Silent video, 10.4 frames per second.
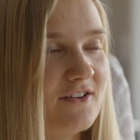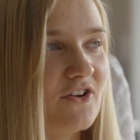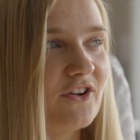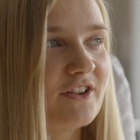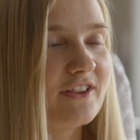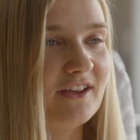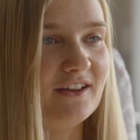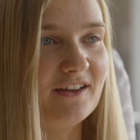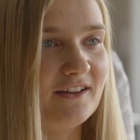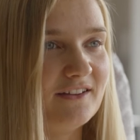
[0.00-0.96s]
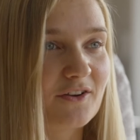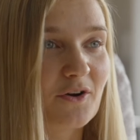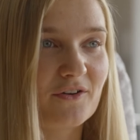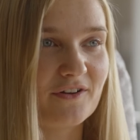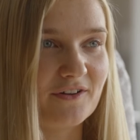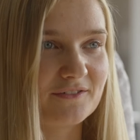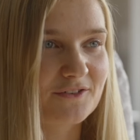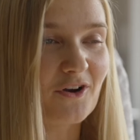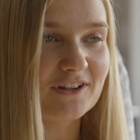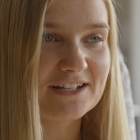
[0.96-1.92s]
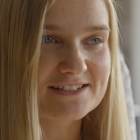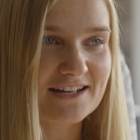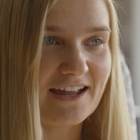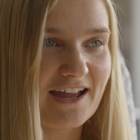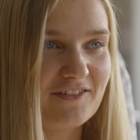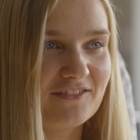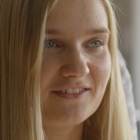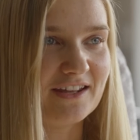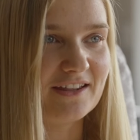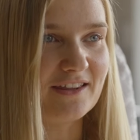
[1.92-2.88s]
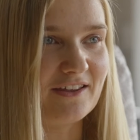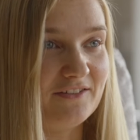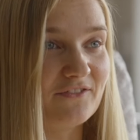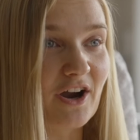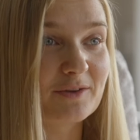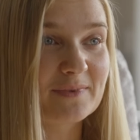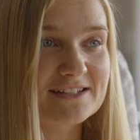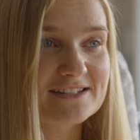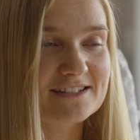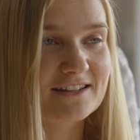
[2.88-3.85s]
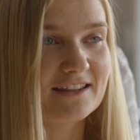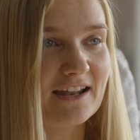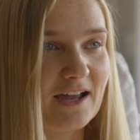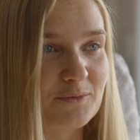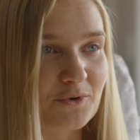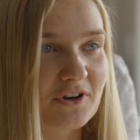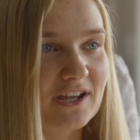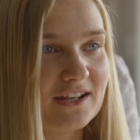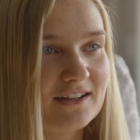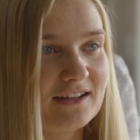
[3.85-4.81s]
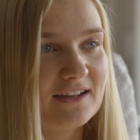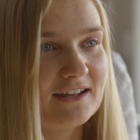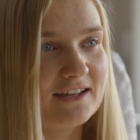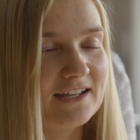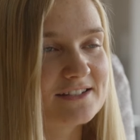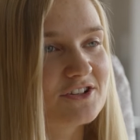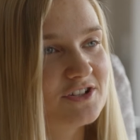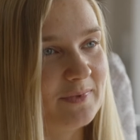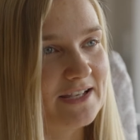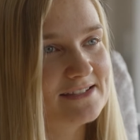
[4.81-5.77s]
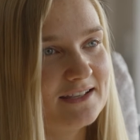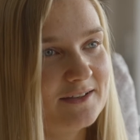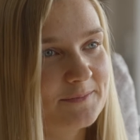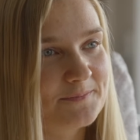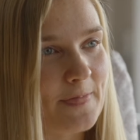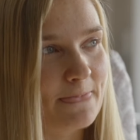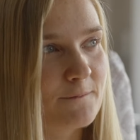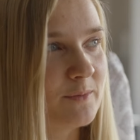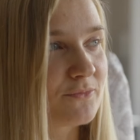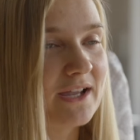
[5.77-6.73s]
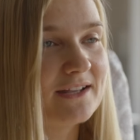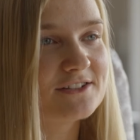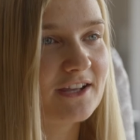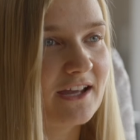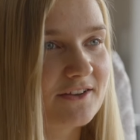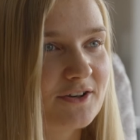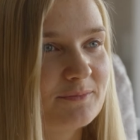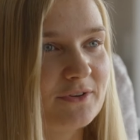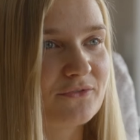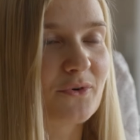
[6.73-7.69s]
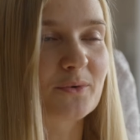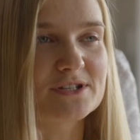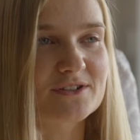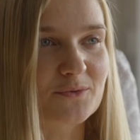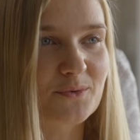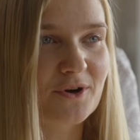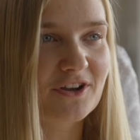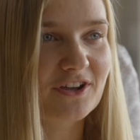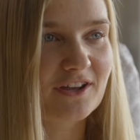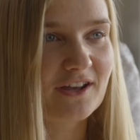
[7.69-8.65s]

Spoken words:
All the colleagues that I have and the environment that I work in, it's such a blessing. We pray together before we start work,